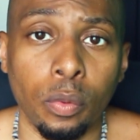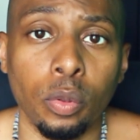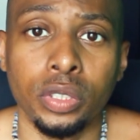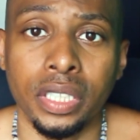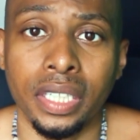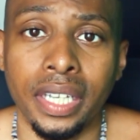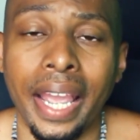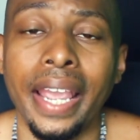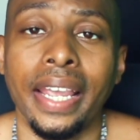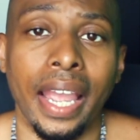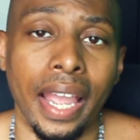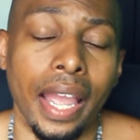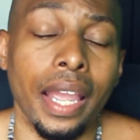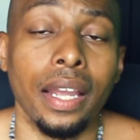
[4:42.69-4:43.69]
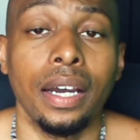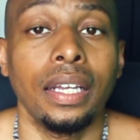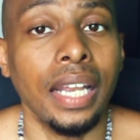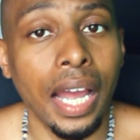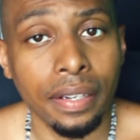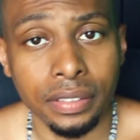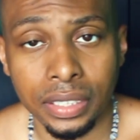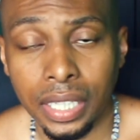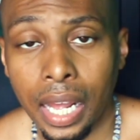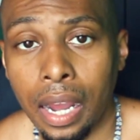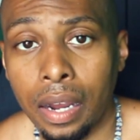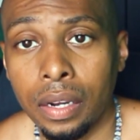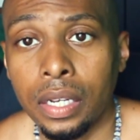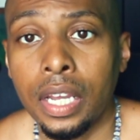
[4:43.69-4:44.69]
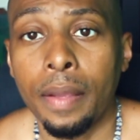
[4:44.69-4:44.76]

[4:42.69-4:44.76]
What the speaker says: routine, aka a lifestyle,